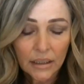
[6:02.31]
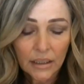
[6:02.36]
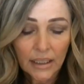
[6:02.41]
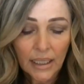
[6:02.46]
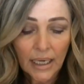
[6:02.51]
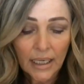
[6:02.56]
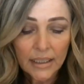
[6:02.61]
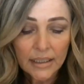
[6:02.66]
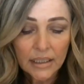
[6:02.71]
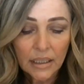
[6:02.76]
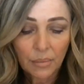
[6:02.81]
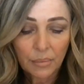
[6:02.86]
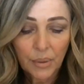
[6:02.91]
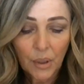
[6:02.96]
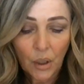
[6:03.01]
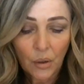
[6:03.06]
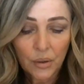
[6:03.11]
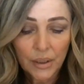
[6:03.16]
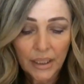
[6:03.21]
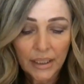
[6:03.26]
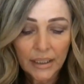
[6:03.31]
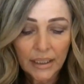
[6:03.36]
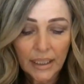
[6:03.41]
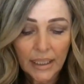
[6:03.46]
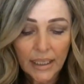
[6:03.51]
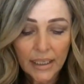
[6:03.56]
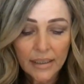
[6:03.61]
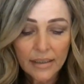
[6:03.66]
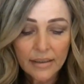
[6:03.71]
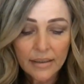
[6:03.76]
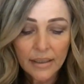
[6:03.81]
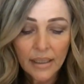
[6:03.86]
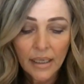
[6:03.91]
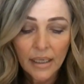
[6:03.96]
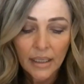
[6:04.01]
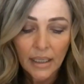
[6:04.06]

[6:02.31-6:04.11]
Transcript: next component is